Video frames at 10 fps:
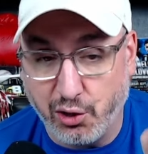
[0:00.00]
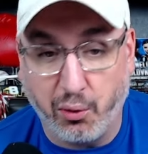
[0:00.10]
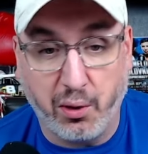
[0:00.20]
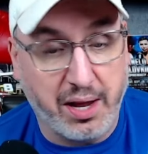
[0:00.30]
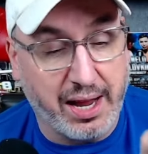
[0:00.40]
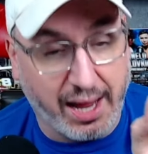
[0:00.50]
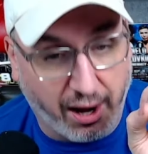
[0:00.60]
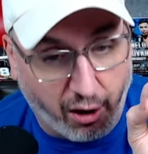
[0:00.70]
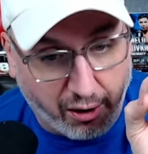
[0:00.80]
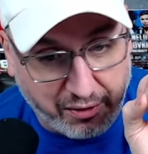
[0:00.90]
So
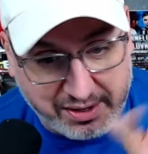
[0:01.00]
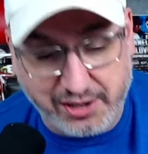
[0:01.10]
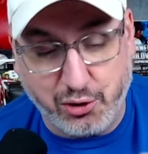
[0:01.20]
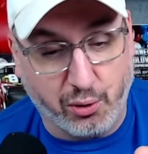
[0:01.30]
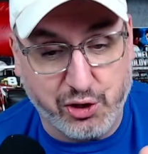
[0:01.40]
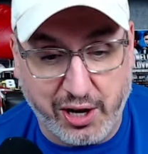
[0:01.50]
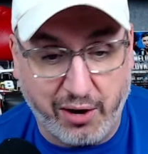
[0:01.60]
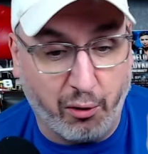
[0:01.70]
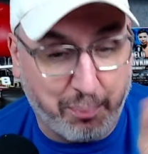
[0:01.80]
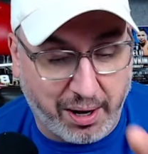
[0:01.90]
on the Discord channel,